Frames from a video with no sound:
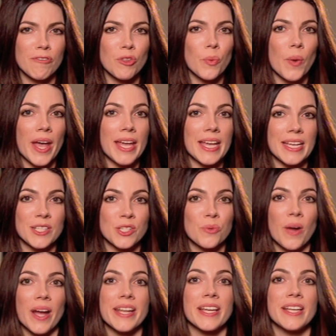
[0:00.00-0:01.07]
of the way into
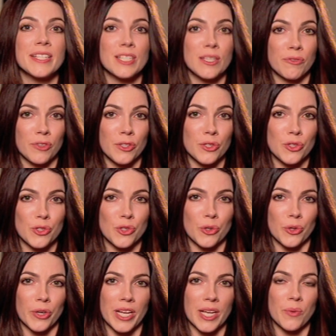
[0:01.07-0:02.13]
writing a different
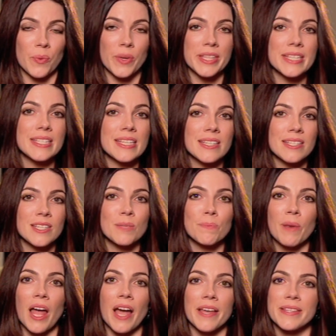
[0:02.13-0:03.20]
story when the sisters
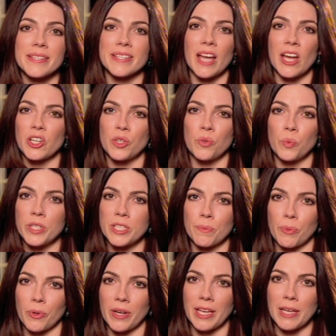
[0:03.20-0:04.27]
Blythe started
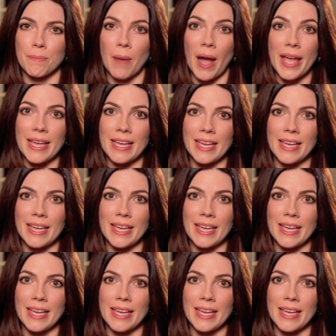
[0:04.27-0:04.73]
whispering in my